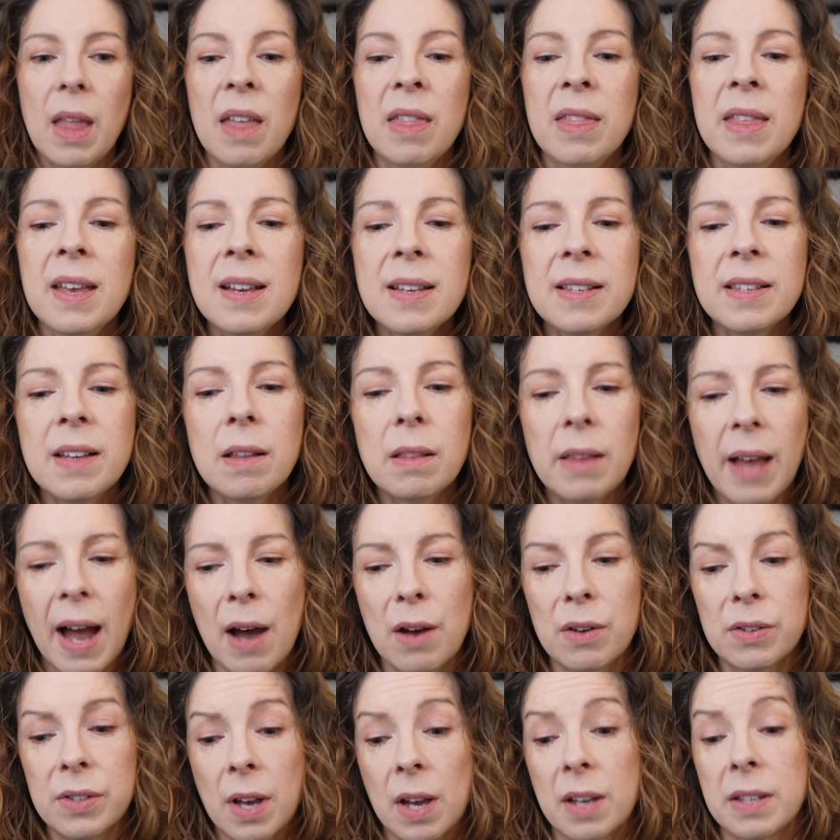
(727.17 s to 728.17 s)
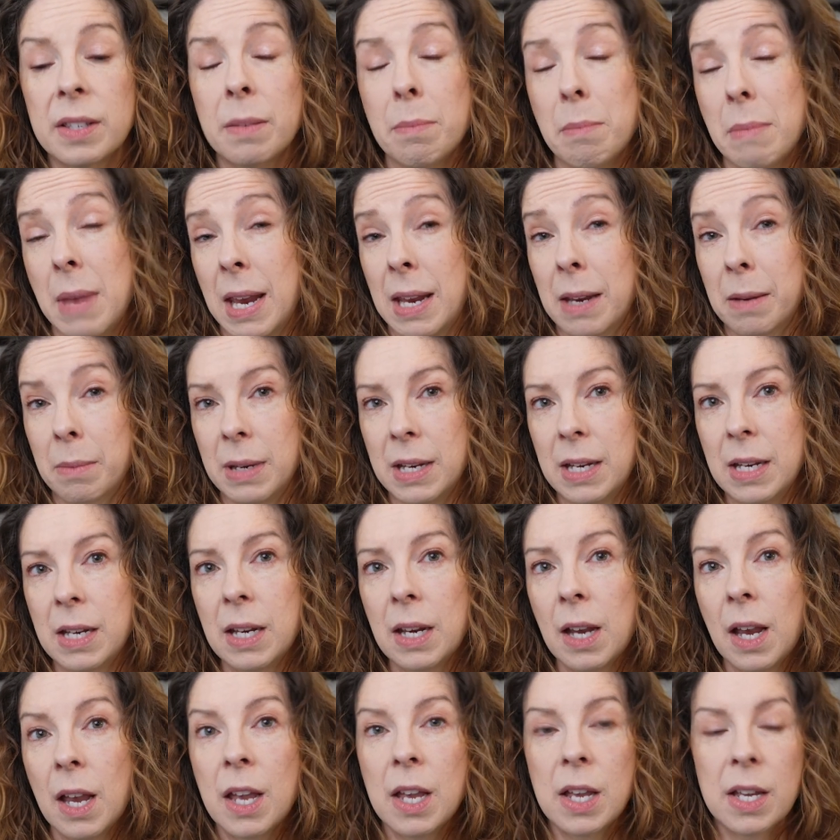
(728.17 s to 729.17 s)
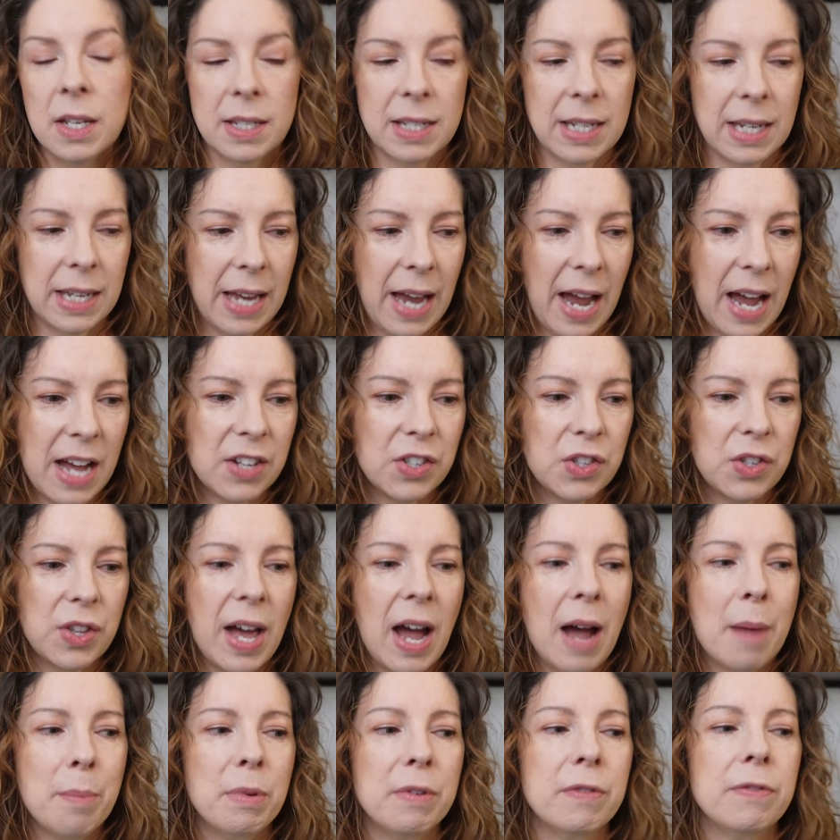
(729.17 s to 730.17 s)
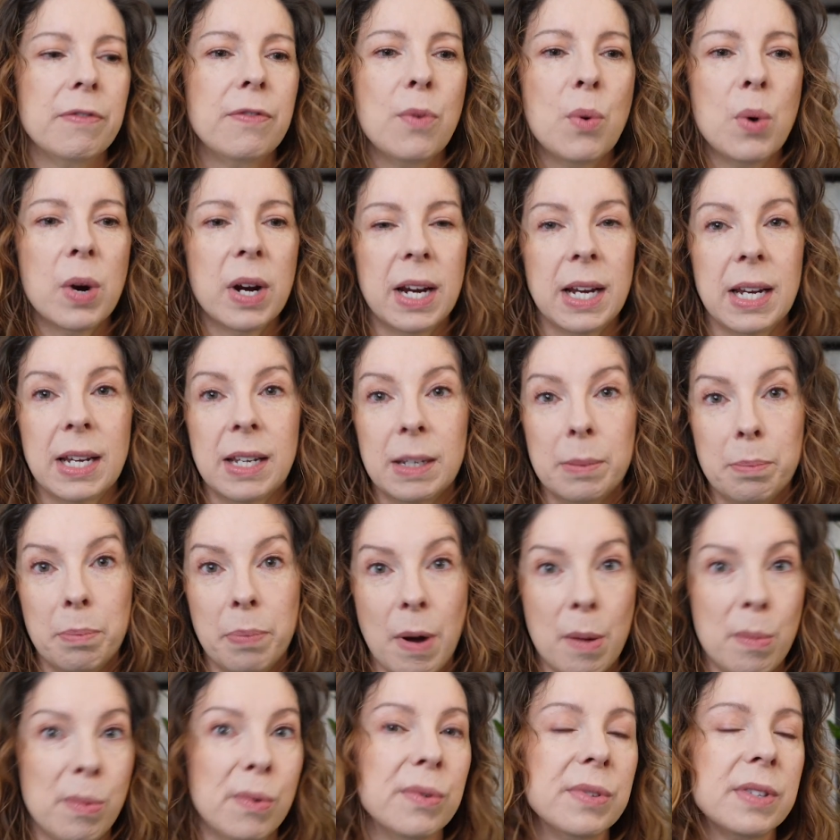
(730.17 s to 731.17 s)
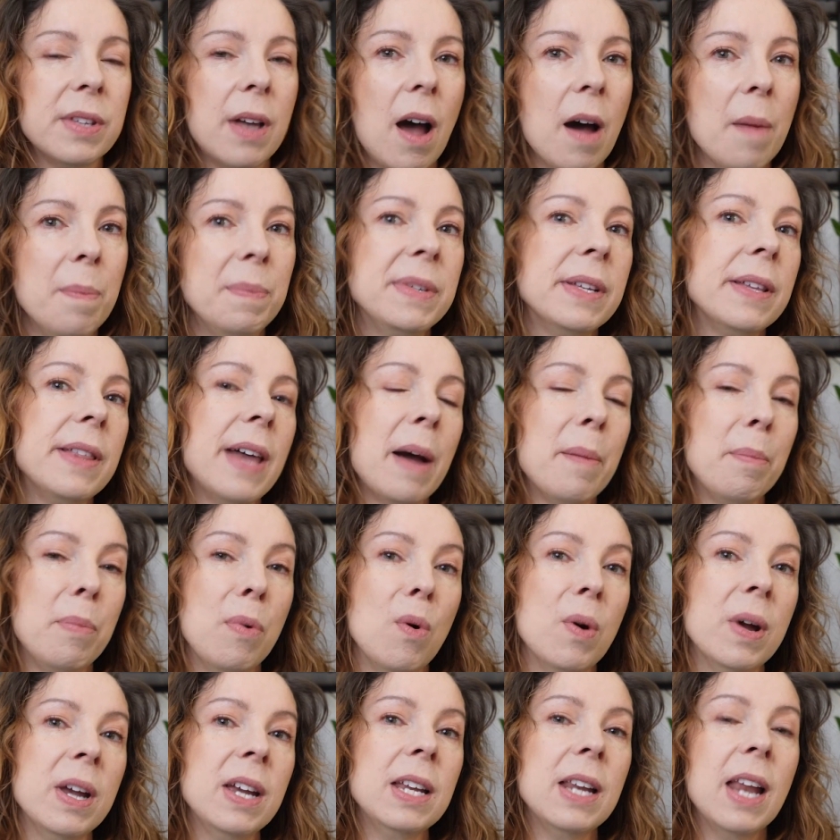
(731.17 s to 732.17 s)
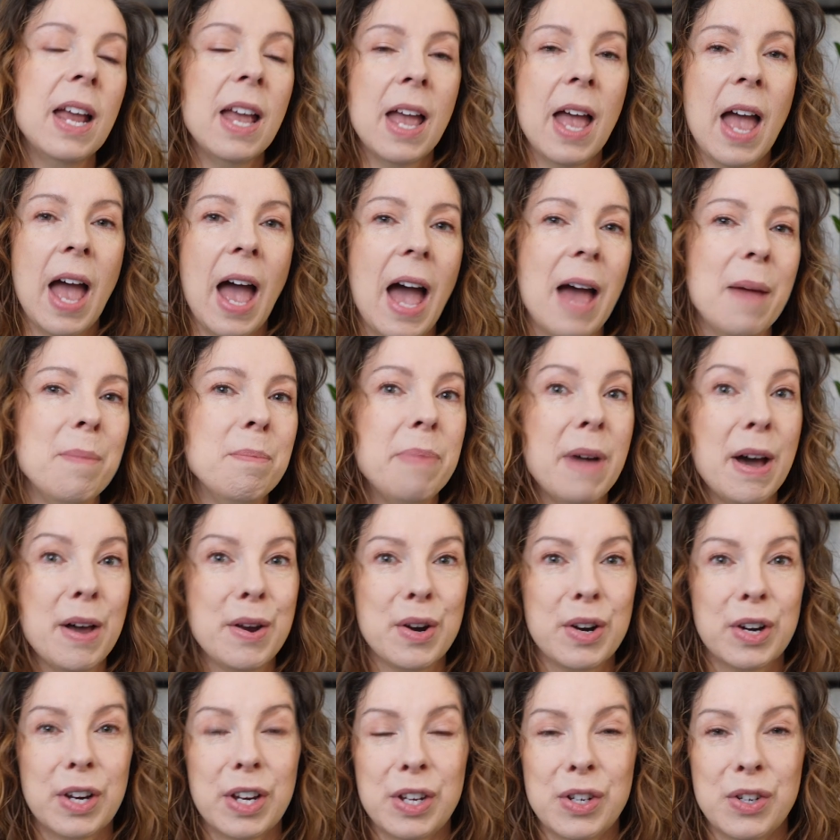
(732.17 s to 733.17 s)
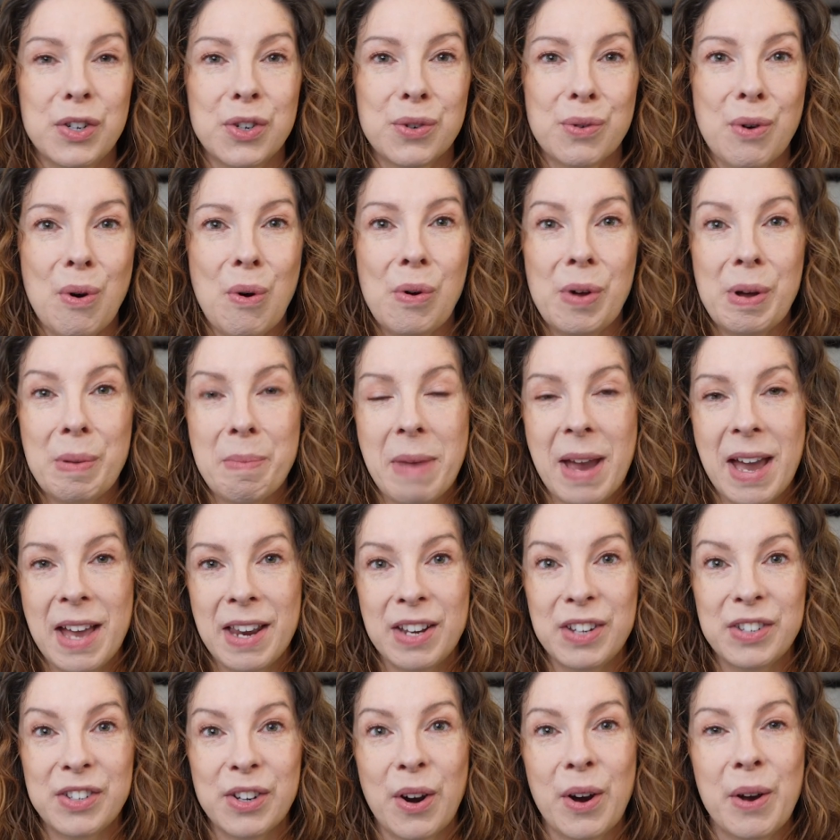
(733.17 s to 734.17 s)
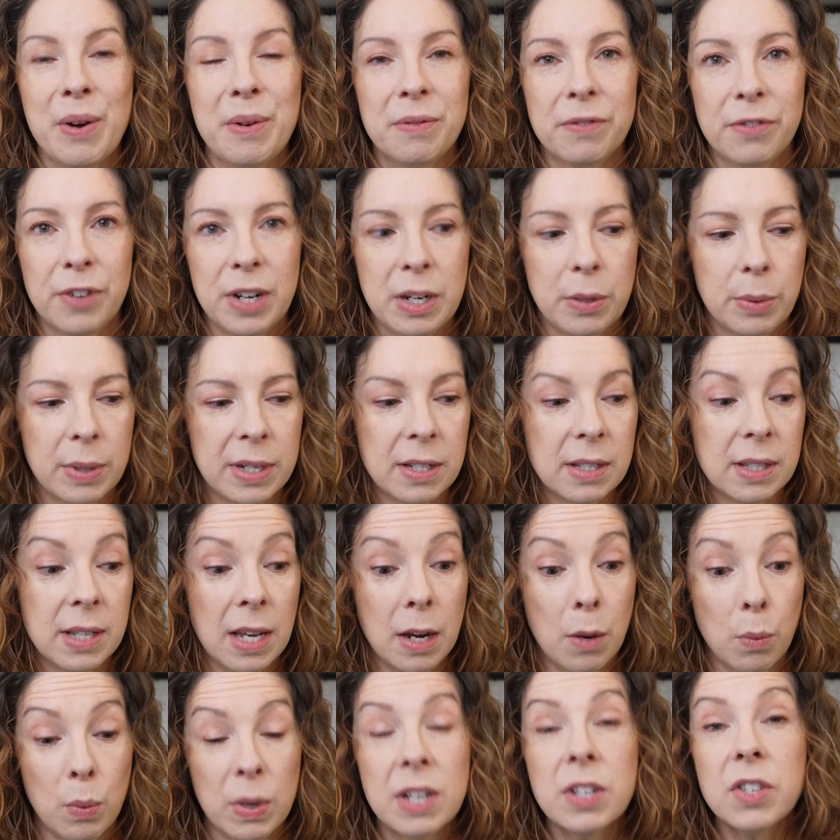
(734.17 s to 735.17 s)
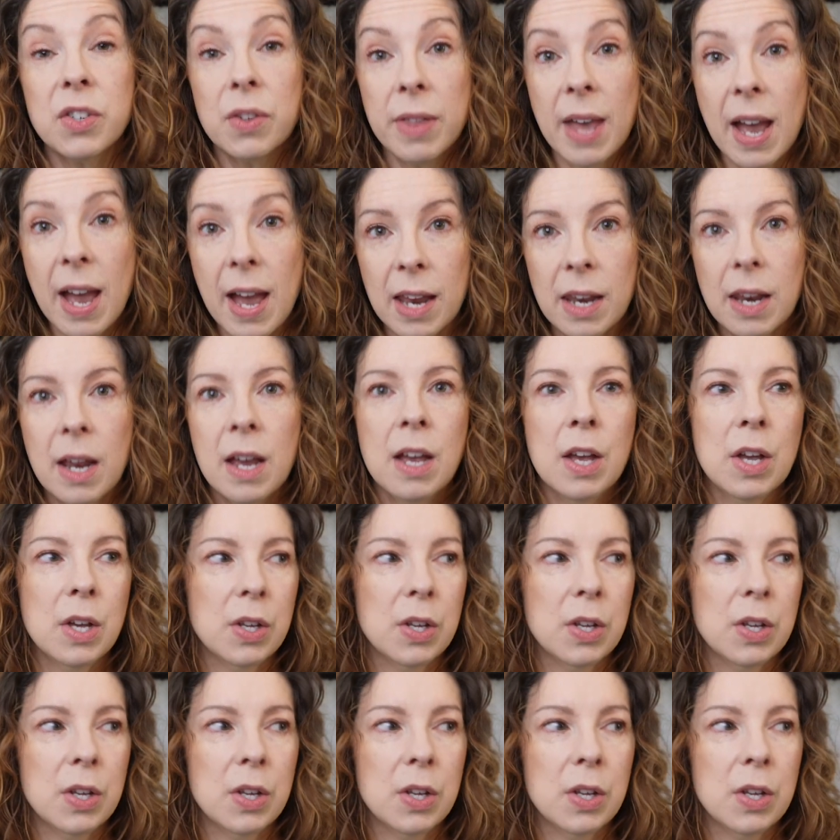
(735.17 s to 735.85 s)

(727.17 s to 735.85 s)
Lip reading: This allows us maybe to catch that before it bubbles up to that point and better control and manage our own frequency, which then,